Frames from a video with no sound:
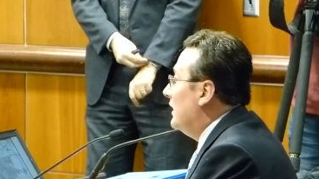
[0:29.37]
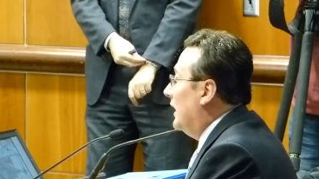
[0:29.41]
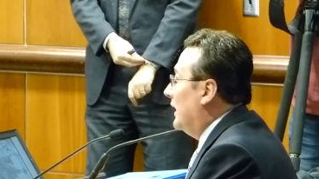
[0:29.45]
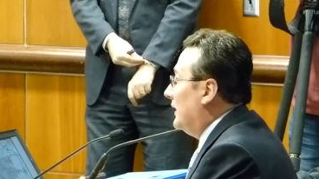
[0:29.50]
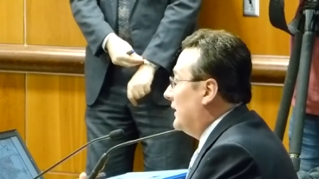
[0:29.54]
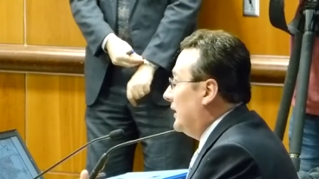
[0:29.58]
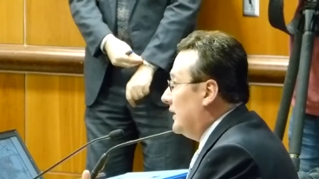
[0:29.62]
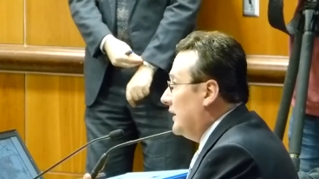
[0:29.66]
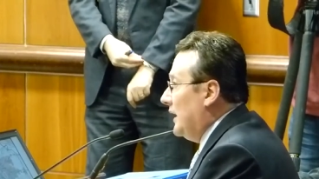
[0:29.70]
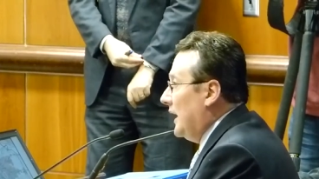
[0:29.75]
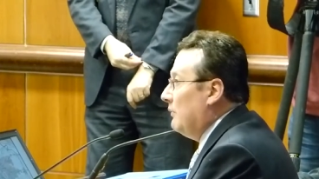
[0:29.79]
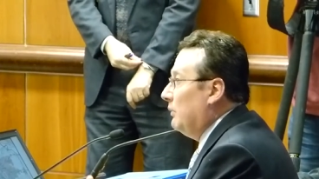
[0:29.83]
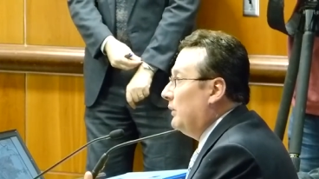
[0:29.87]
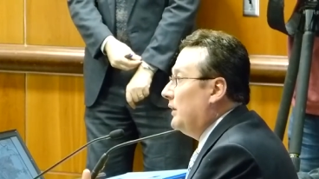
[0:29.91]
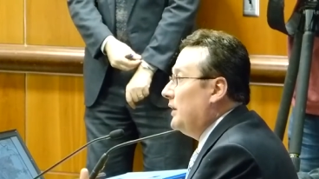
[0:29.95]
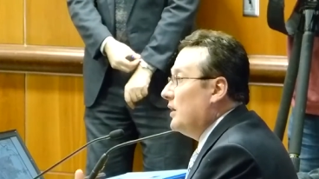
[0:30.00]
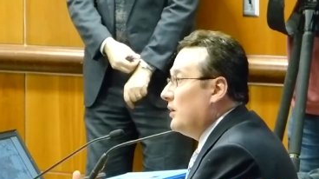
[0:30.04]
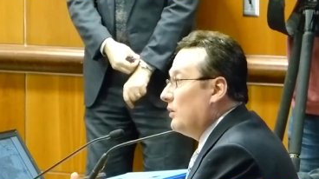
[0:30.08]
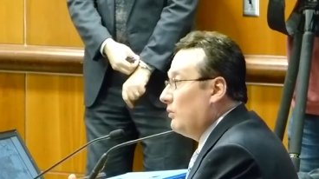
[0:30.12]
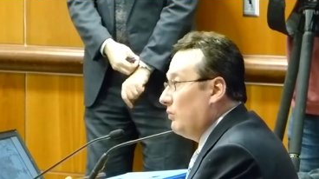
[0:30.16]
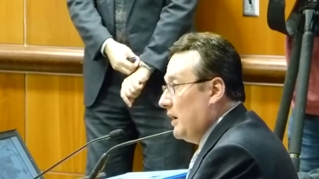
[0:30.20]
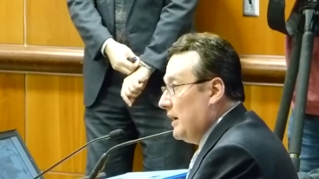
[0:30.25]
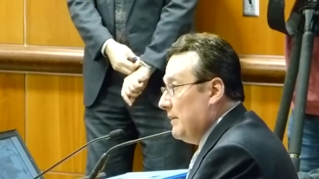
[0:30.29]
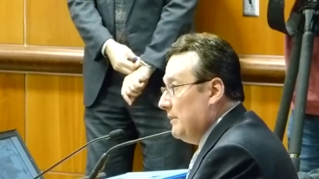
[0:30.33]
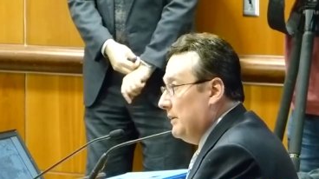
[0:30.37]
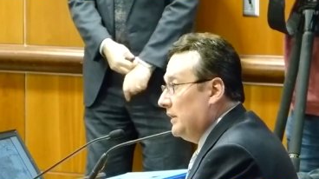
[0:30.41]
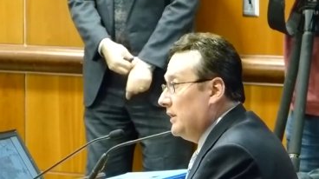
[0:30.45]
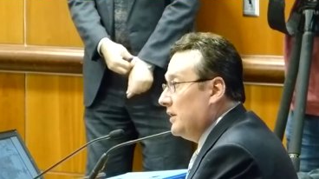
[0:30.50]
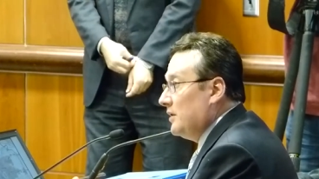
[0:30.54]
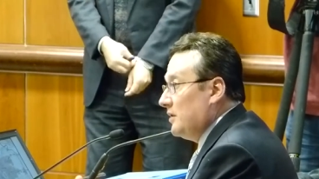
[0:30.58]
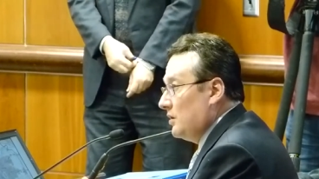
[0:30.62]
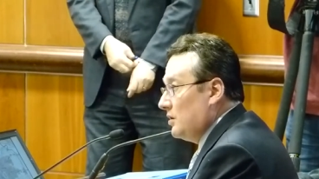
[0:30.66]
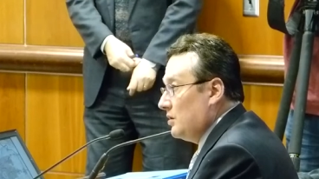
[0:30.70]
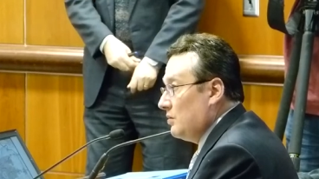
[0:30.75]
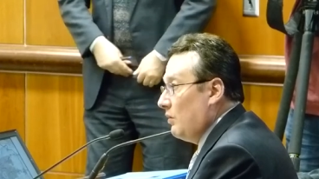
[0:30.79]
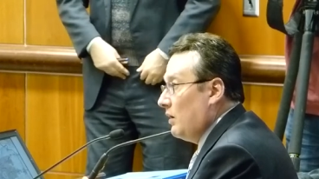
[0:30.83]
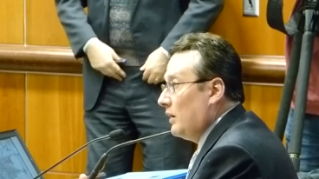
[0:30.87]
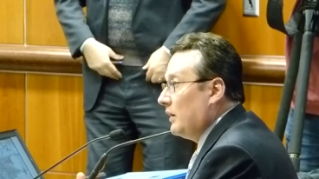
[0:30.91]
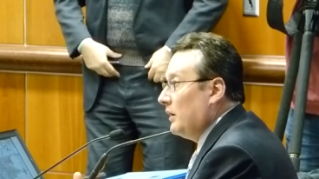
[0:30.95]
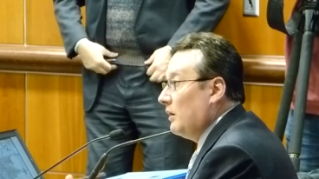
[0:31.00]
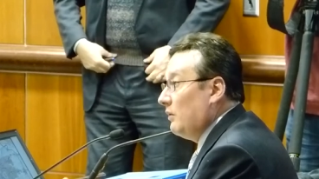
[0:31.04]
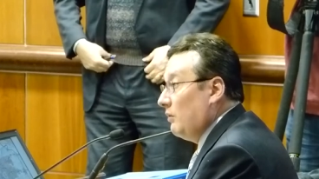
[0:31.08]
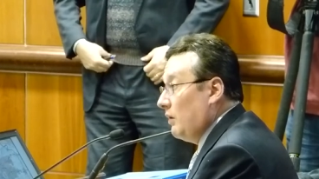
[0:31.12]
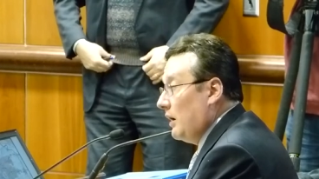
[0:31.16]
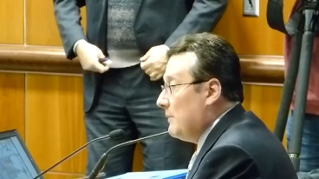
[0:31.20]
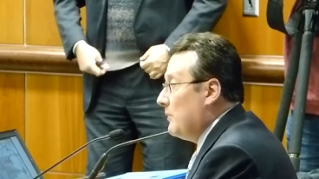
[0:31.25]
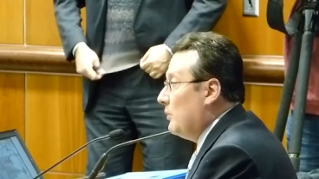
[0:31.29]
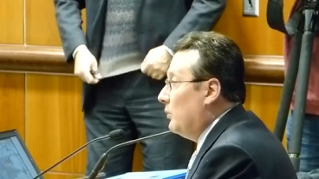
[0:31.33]
Uh, today, with the agreement, this historic
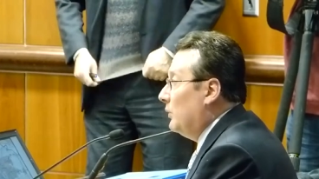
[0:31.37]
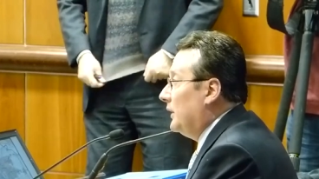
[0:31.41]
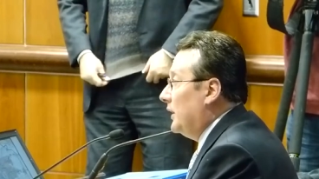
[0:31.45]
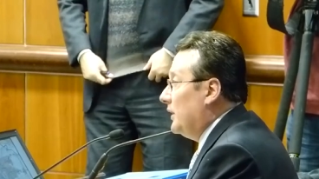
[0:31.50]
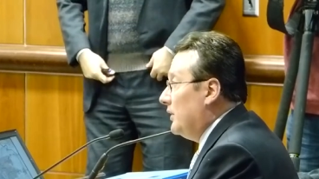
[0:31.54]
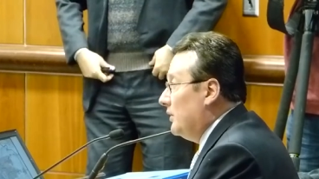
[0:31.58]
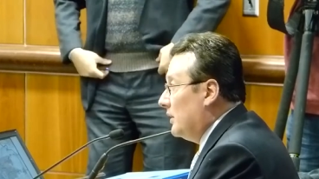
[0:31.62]
agreement with the